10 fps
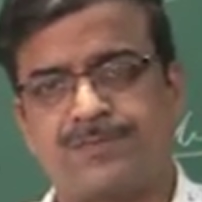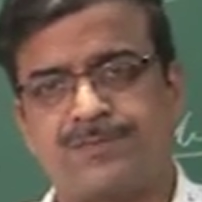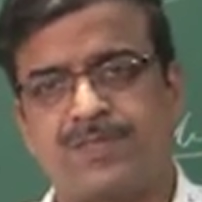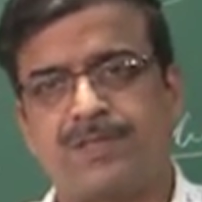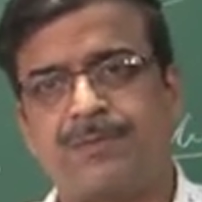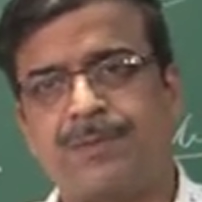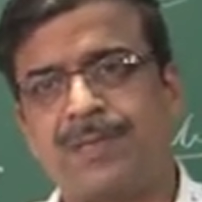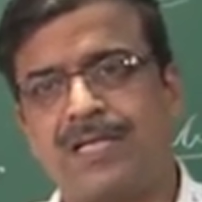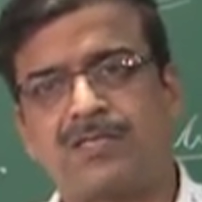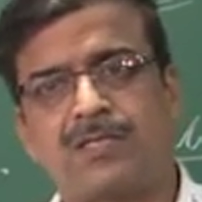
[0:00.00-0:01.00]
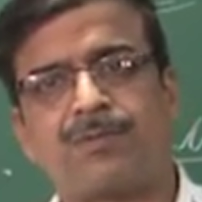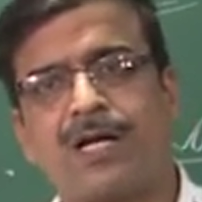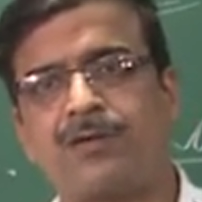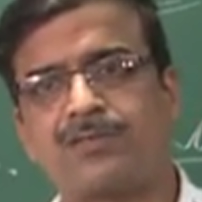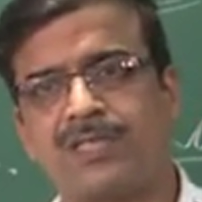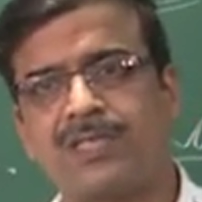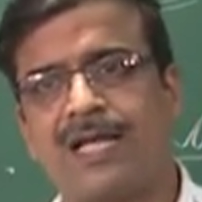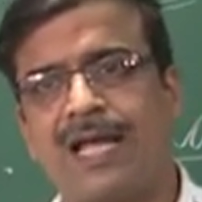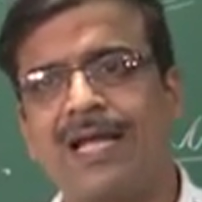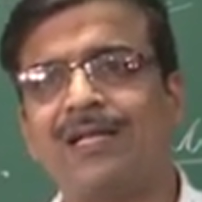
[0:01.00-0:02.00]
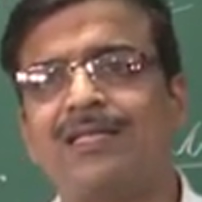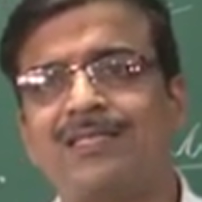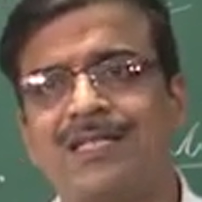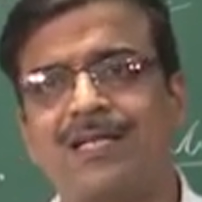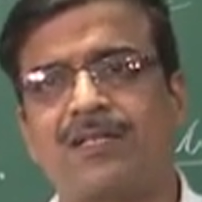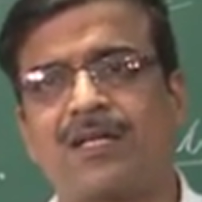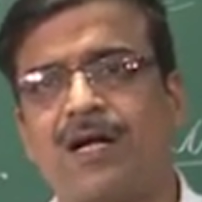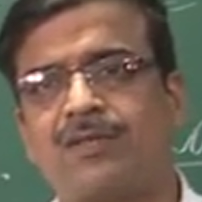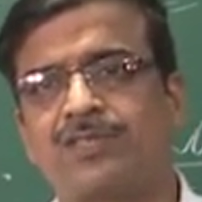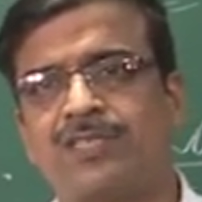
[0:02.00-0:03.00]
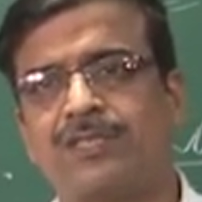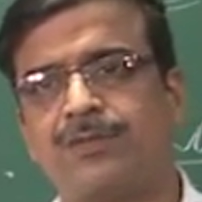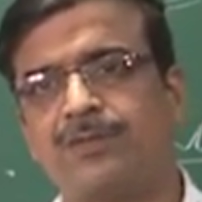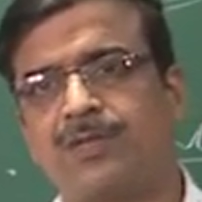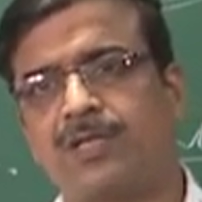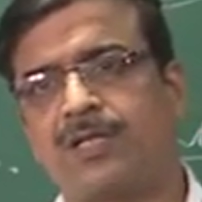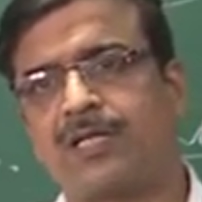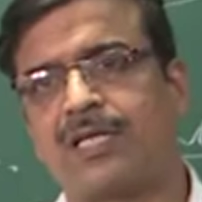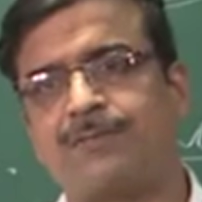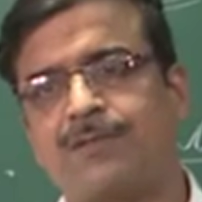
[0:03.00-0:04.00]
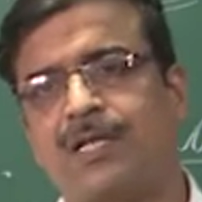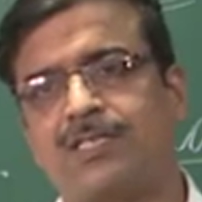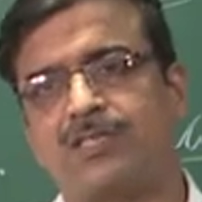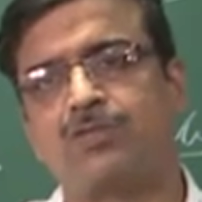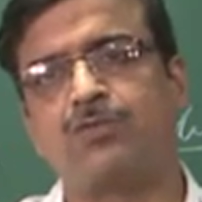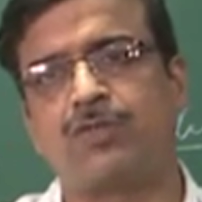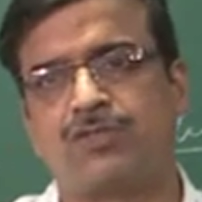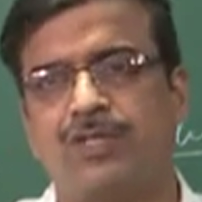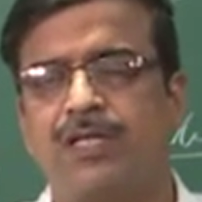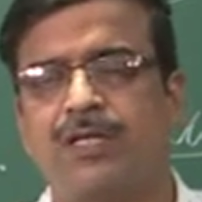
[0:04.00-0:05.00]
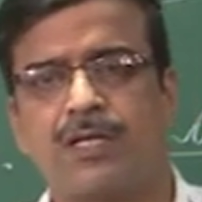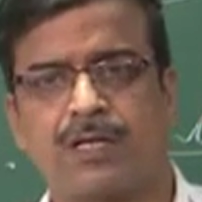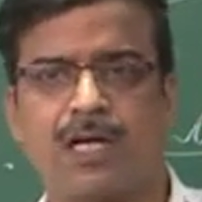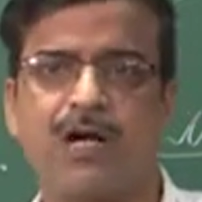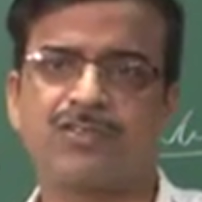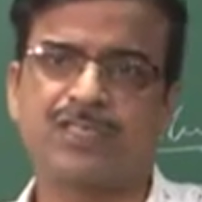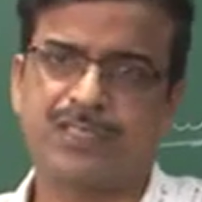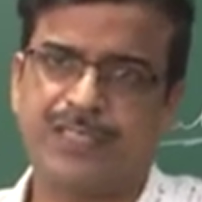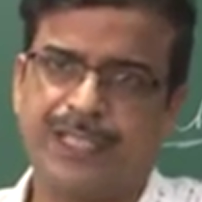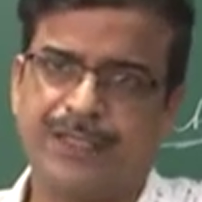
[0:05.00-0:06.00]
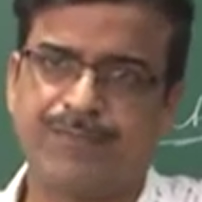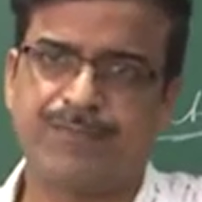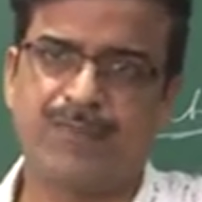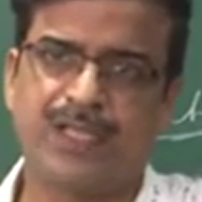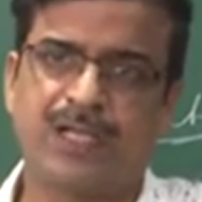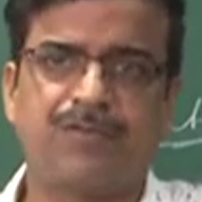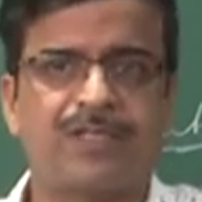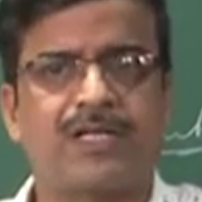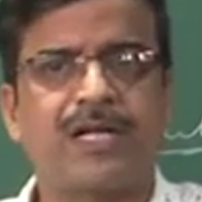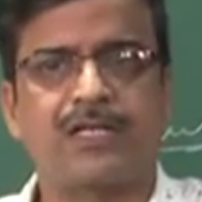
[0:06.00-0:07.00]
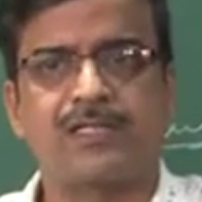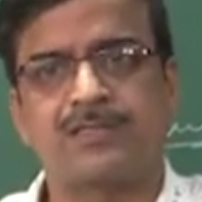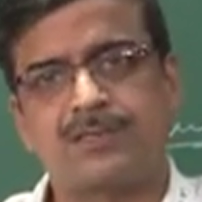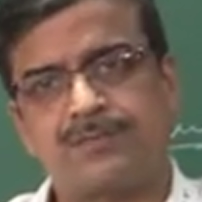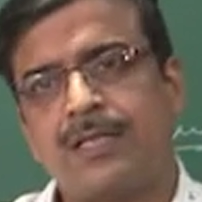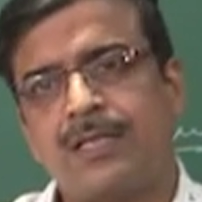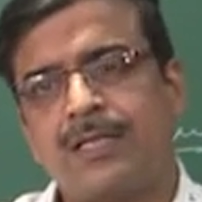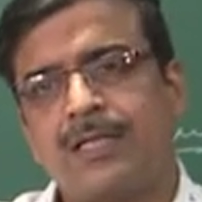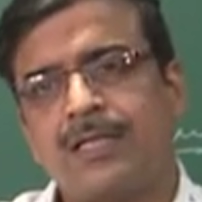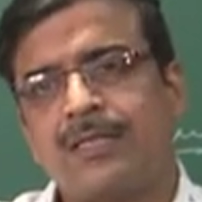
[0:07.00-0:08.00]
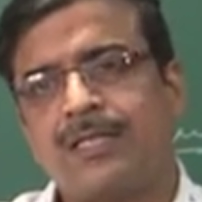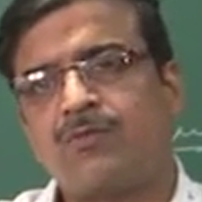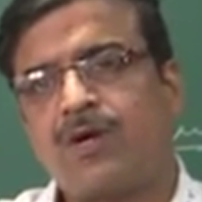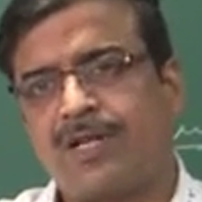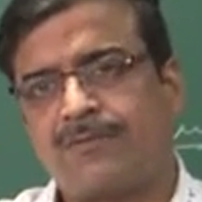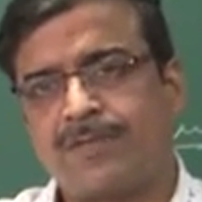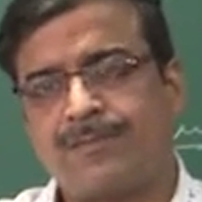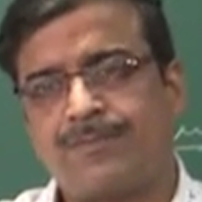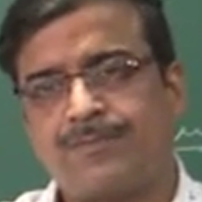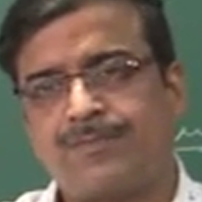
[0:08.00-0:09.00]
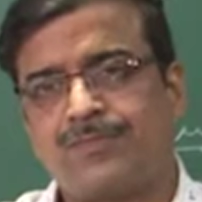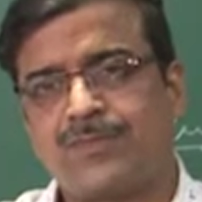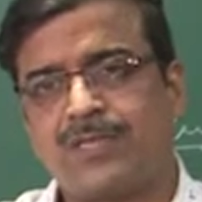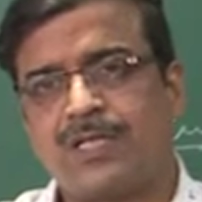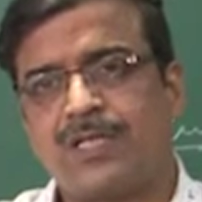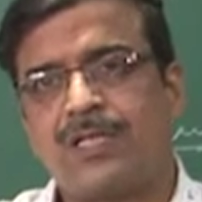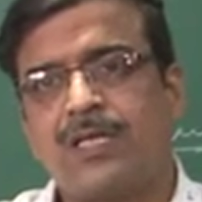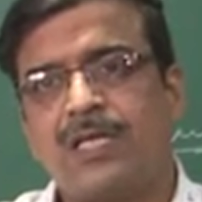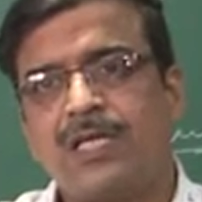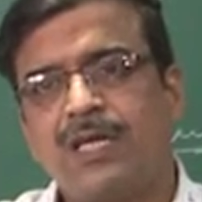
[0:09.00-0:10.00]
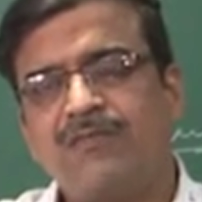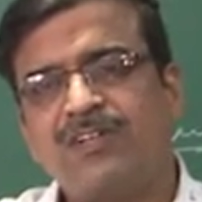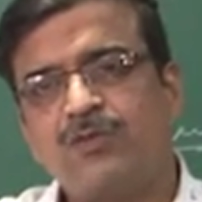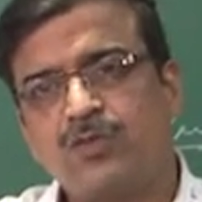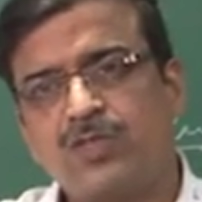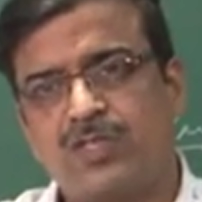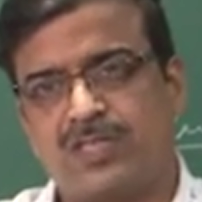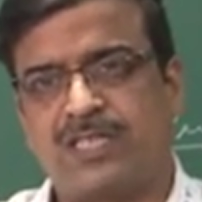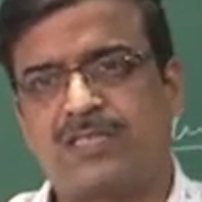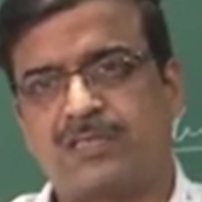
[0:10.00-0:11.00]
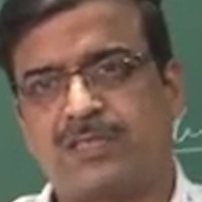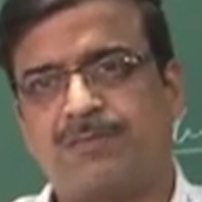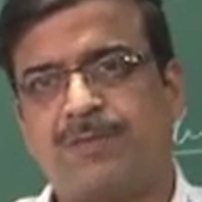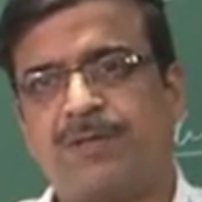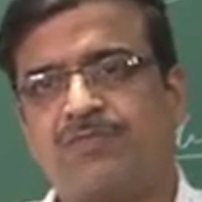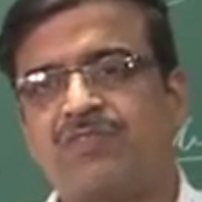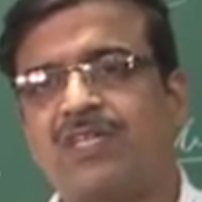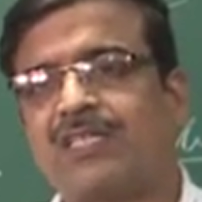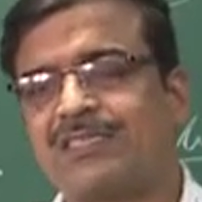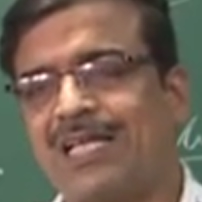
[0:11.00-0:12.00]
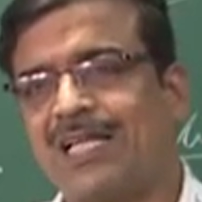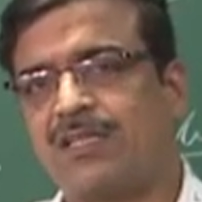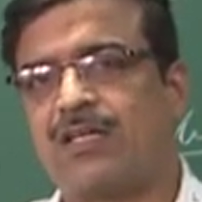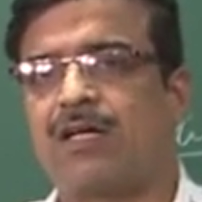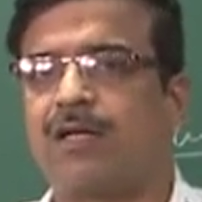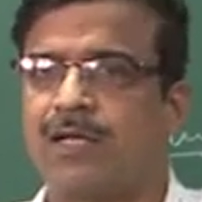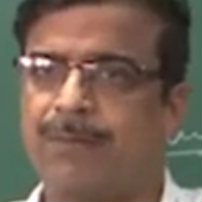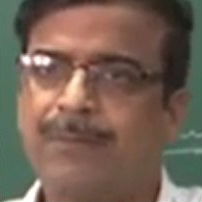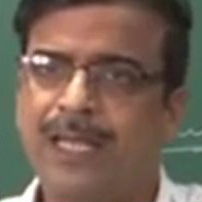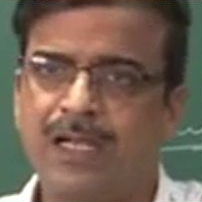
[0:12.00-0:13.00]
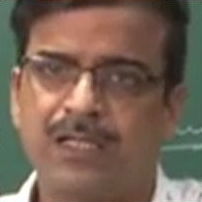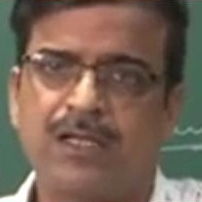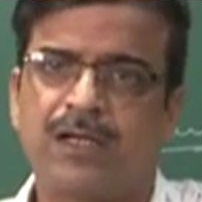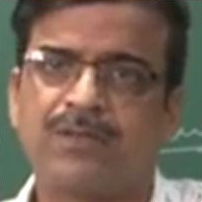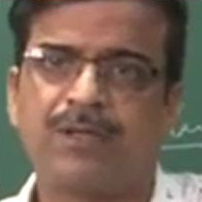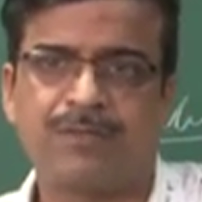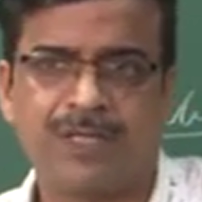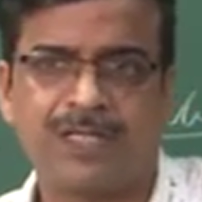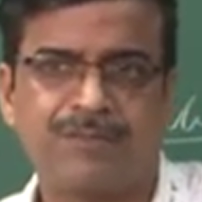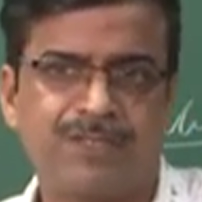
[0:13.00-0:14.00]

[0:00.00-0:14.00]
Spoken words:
He preparing some cow shed, and inside the cow shed he kept let us say 2 or 3 cows are there along with the cattle. Then what happen? If we do the things, if we sell the milk of the that means the